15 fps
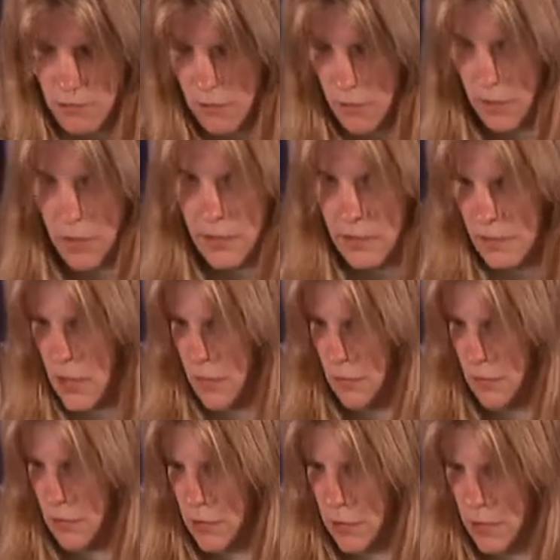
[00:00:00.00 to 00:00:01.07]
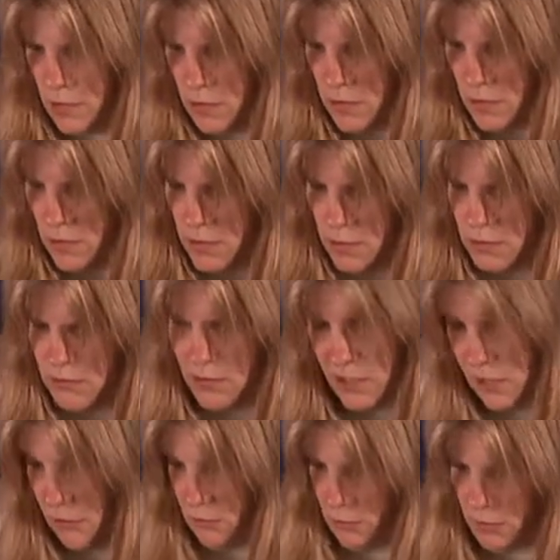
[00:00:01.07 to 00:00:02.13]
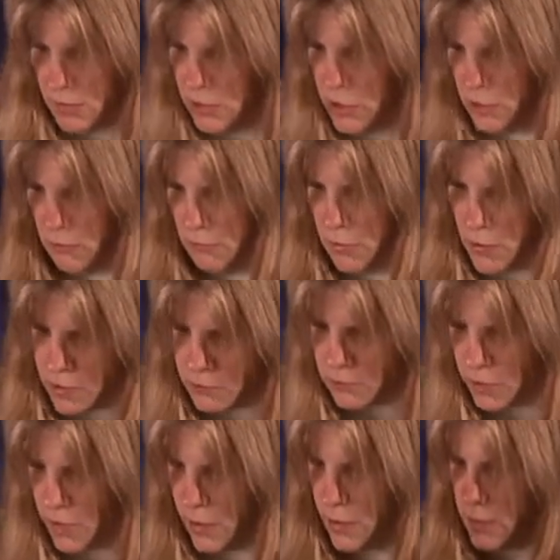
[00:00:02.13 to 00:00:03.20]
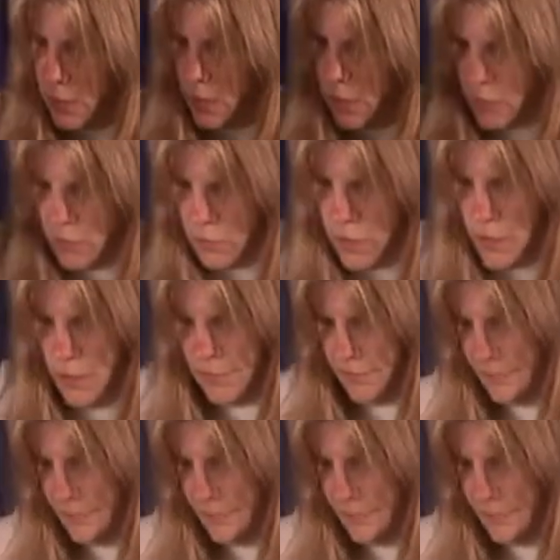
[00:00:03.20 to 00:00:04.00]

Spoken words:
Or at least I don't. Actually, I don't go to the gym, but that's okay. That's another story.